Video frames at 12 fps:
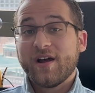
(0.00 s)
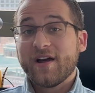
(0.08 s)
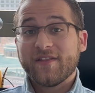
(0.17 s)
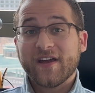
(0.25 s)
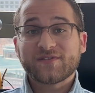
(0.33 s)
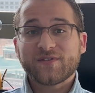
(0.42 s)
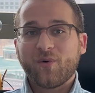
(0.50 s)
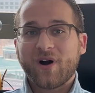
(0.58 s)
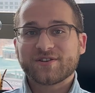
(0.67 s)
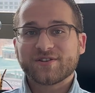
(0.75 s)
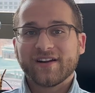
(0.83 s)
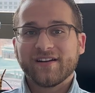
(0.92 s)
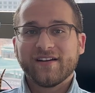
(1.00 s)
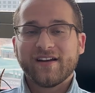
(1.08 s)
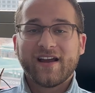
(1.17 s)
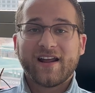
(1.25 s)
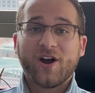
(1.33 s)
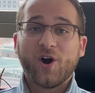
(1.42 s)
Thanks for watching,
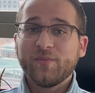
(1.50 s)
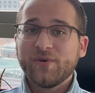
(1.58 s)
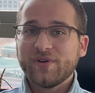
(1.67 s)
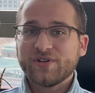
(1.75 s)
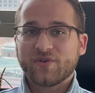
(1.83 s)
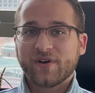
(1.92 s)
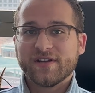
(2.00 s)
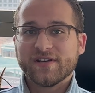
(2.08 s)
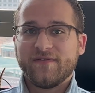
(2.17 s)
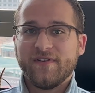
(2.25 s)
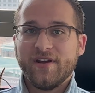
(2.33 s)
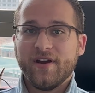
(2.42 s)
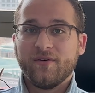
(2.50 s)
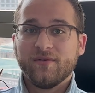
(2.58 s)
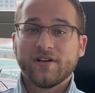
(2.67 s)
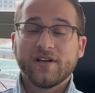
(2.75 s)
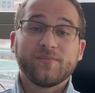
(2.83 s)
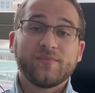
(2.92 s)
and I hope you enjoyed this video.
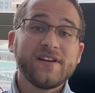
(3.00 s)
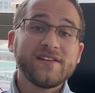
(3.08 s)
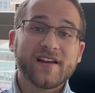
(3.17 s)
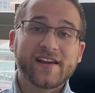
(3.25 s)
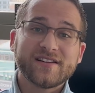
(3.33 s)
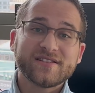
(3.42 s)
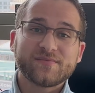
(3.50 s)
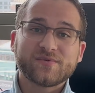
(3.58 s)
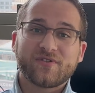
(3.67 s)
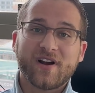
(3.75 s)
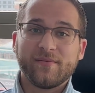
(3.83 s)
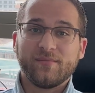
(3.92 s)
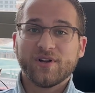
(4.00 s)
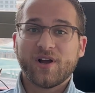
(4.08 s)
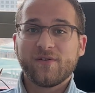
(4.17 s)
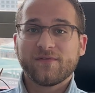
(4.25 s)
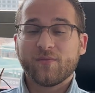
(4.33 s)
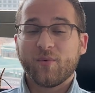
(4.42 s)
Please like and subscribe below
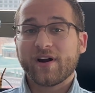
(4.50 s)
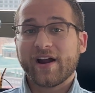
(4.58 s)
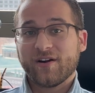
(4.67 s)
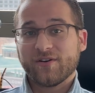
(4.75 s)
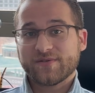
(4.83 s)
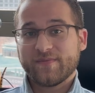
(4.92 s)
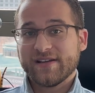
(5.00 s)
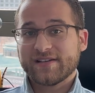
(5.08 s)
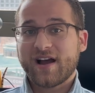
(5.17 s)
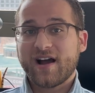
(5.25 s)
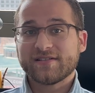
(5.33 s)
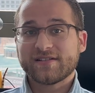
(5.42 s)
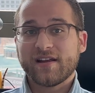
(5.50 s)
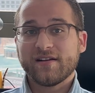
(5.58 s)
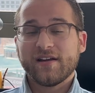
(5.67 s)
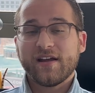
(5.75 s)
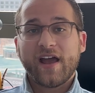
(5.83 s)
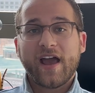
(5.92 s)
for more aerospace content,
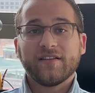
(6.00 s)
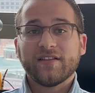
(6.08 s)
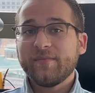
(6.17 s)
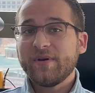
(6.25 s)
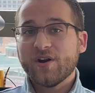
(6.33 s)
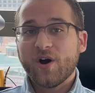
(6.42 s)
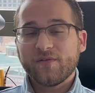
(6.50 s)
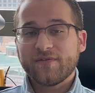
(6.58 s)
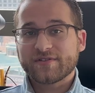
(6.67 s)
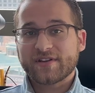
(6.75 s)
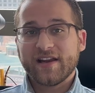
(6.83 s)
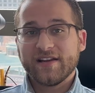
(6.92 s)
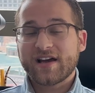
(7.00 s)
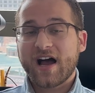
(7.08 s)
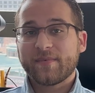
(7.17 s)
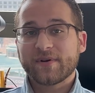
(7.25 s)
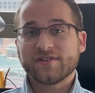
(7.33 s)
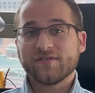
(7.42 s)
and let me know if there's any
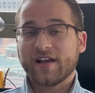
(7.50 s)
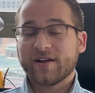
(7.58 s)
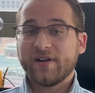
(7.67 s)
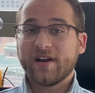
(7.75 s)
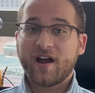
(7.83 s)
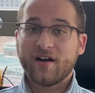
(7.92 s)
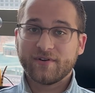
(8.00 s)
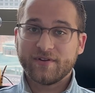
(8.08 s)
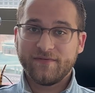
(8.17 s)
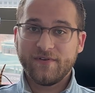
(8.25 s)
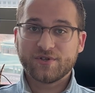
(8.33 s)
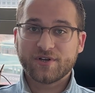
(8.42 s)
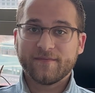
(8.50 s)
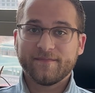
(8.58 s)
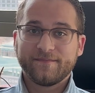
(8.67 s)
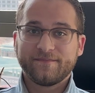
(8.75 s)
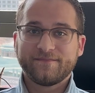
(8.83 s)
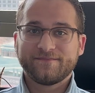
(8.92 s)
topics you'd like me to cover in the future.
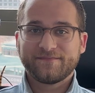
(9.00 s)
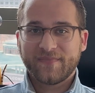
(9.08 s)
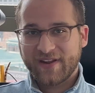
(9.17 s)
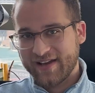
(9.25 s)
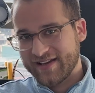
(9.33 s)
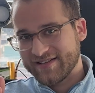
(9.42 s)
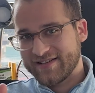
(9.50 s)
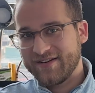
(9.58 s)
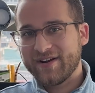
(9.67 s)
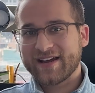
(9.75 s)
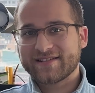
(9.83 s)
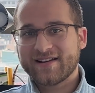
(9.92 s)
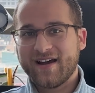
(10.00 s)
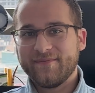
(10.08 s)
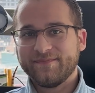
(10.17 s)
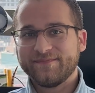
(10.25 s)
See you next time.